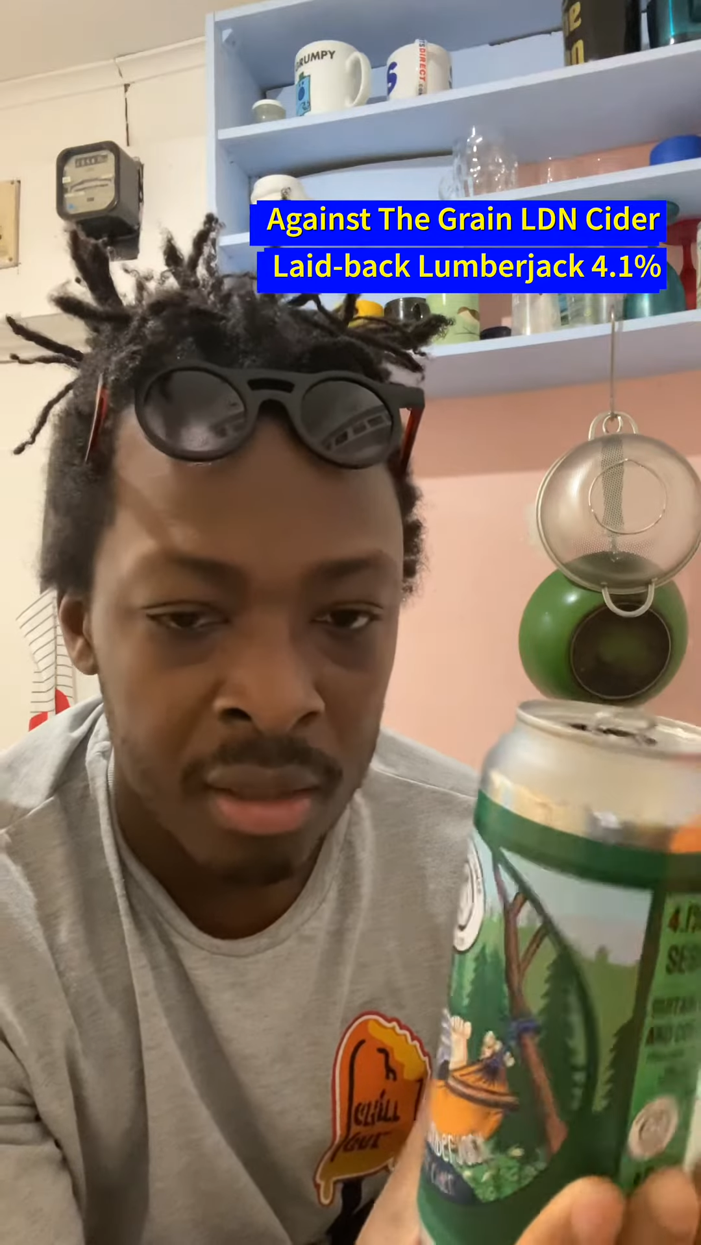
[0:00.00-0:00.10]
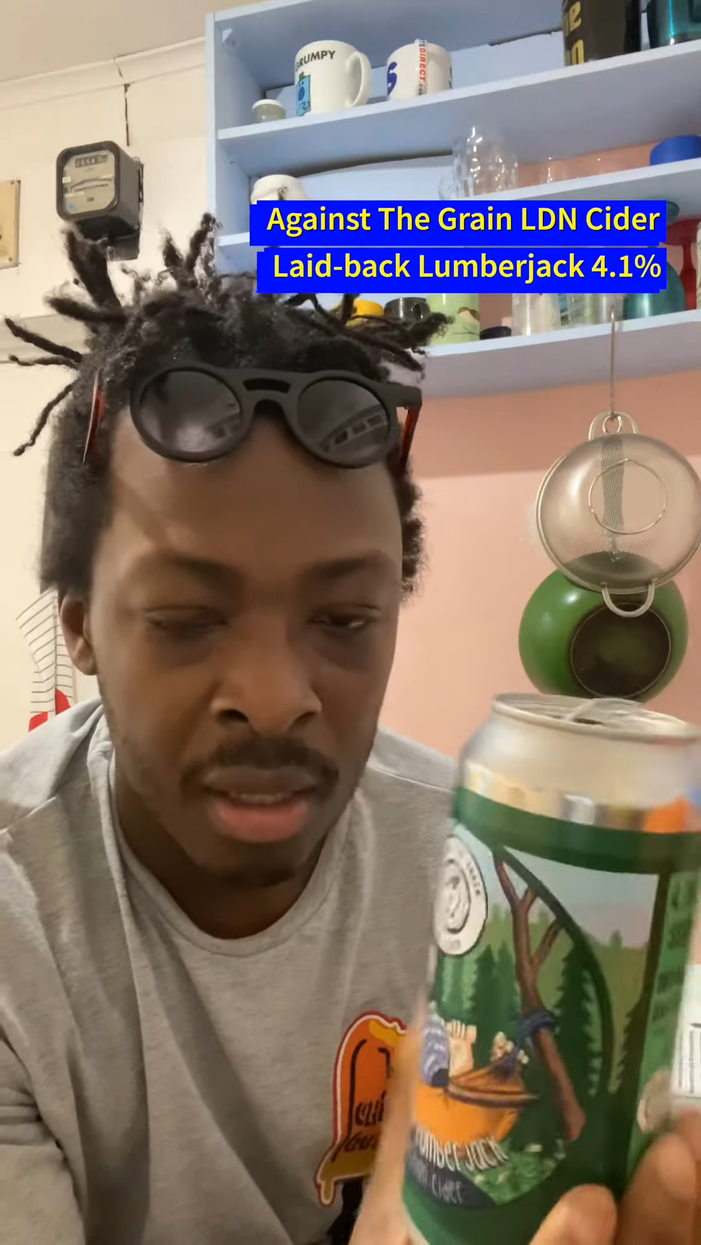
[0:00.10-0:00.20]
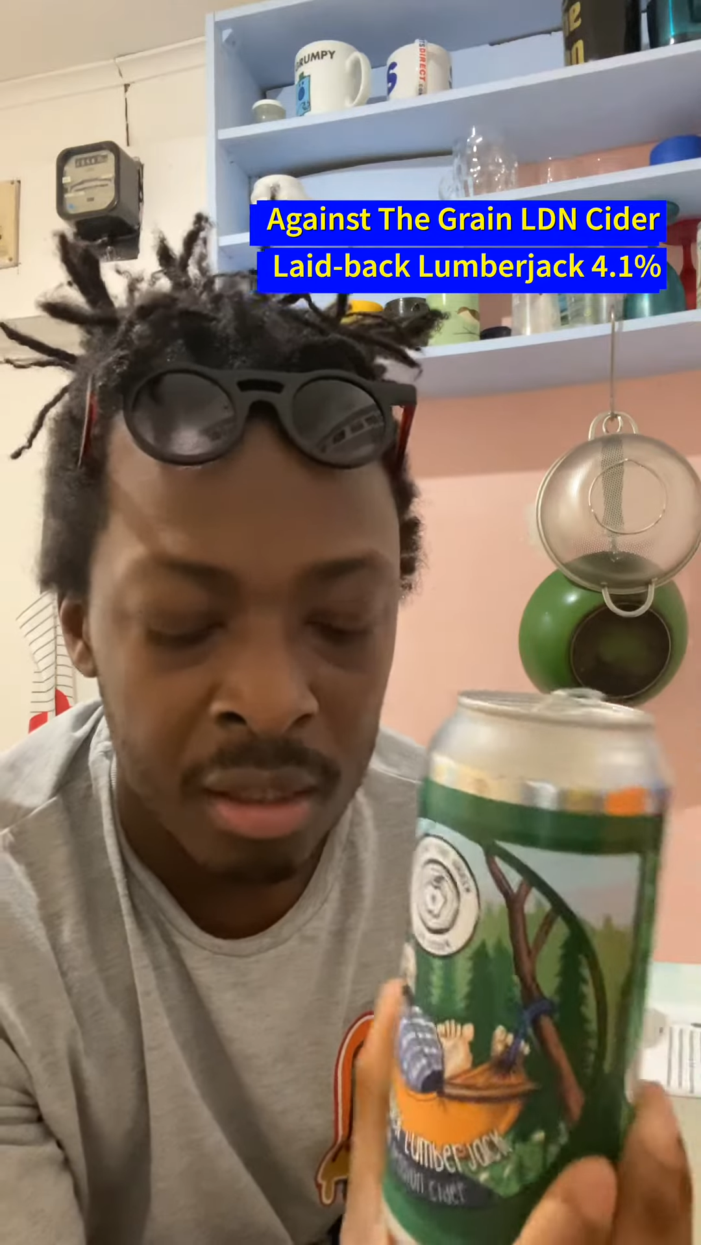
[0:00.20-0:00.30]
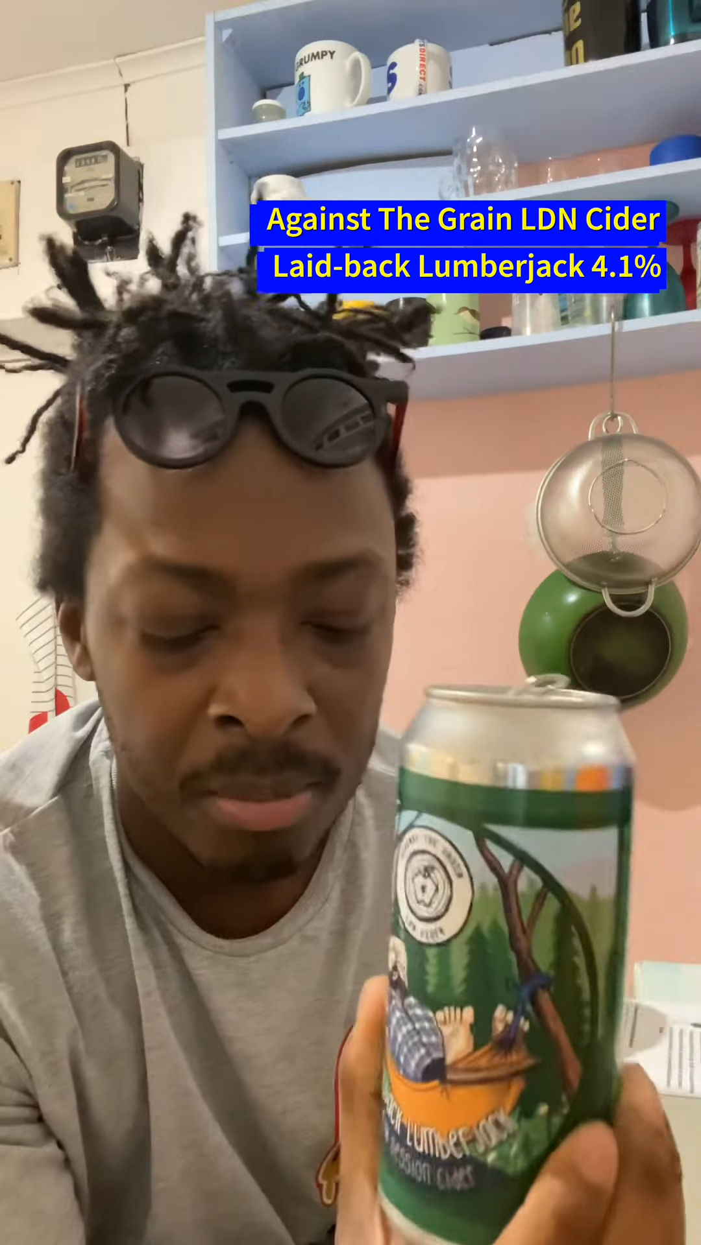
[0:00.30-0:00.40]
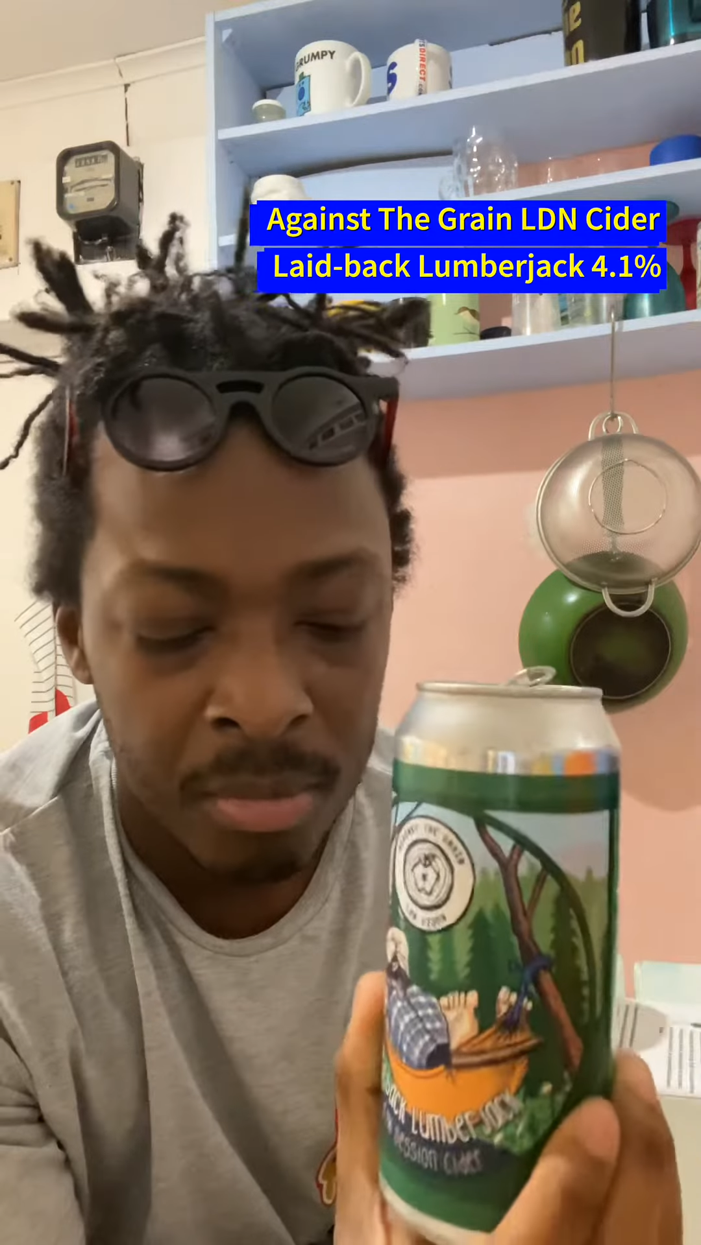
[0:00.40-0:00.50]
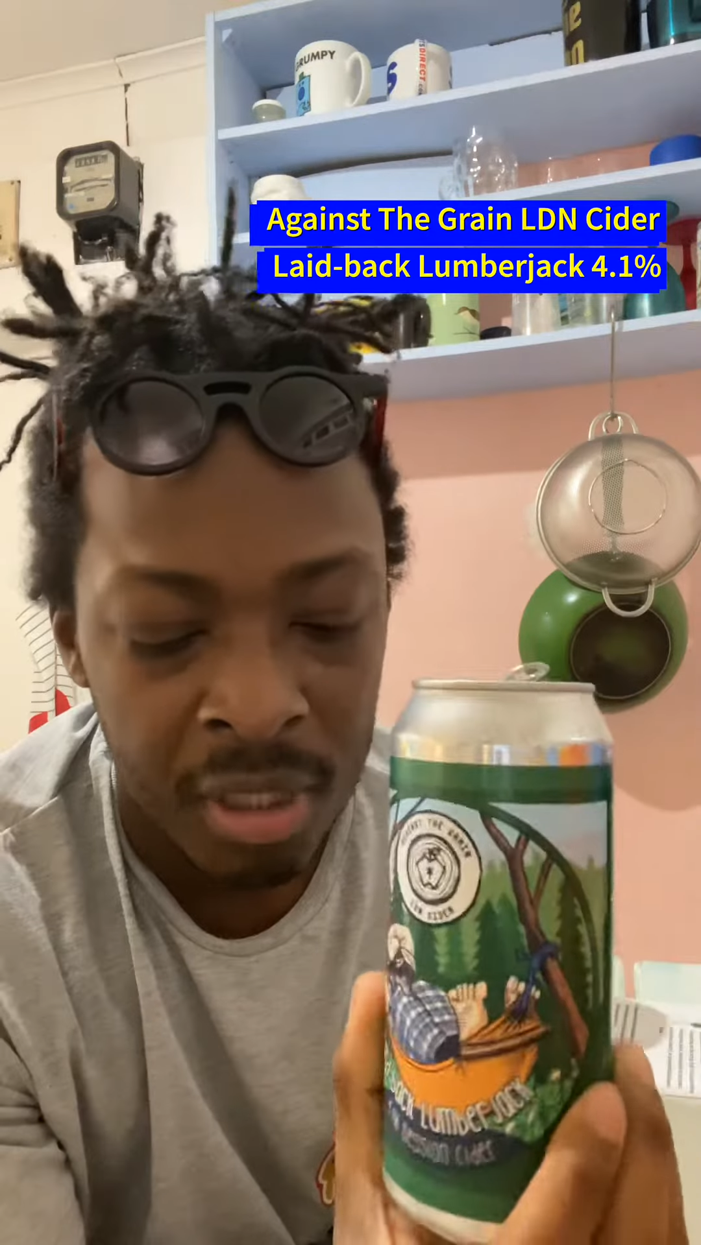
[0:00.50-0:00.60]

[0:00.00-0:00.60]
than